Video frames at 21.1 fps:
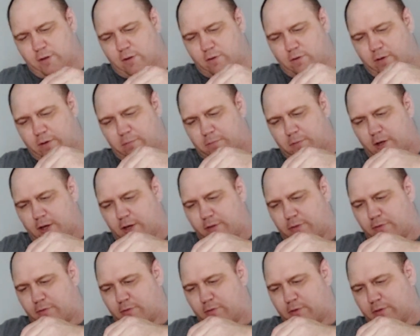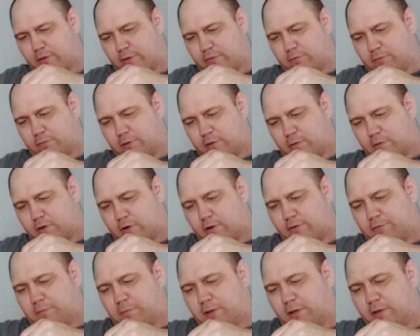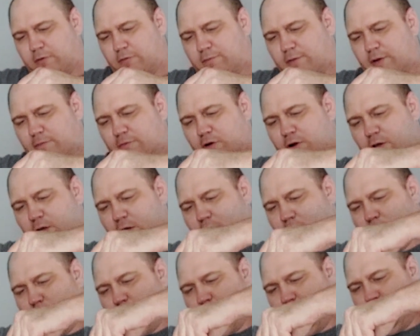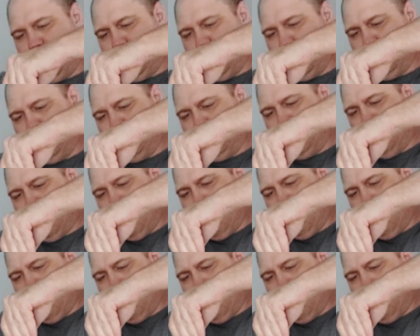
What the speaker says: Oh, I'm not throwing this one across, because if I ever hunt with this